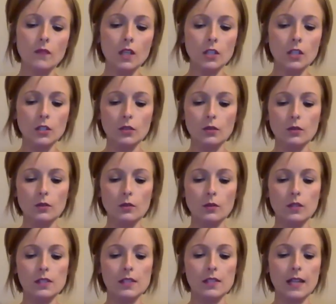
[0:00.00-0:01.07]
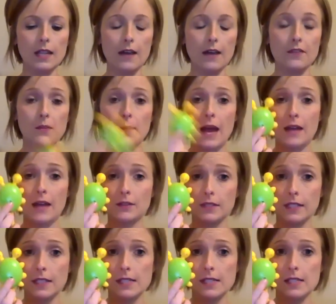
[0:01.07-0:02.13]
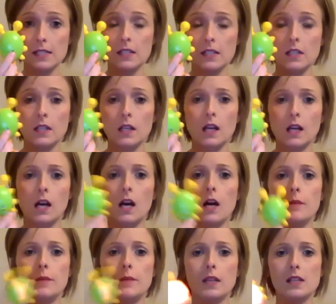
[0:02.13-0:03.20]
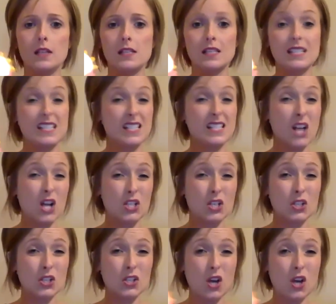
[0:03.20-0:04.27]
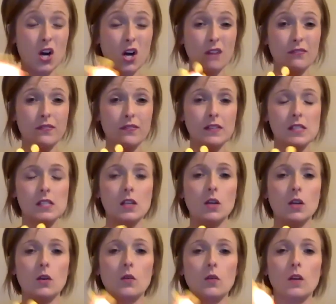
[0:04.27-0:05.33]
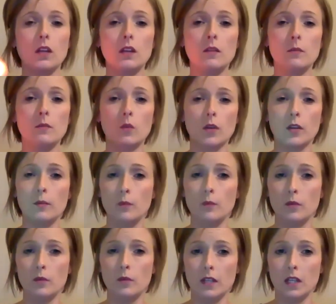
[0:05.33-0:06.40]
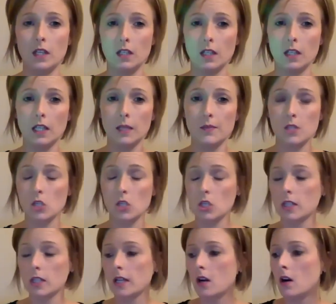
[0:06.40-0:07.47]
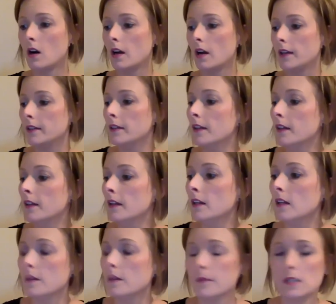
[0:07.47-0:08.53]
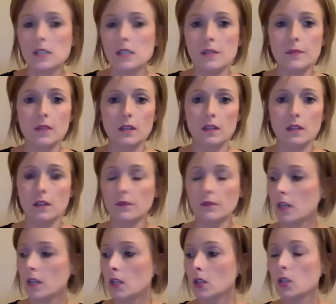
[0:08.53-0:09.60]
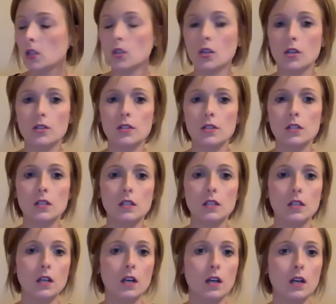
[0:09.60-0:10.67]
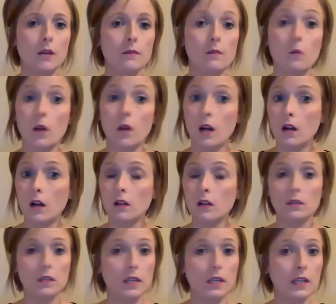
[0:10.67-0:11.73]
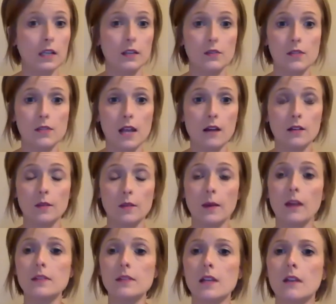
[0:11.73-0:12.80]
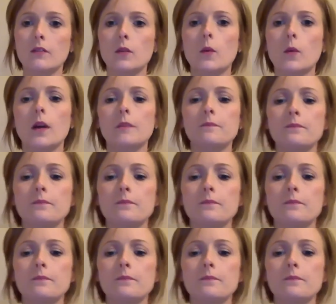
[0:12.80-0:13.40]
you take out the batteries because it does not turn off. So the more you move it, it keeps turning on. And that's something that I've kind of learned while getting those out and about to everyone.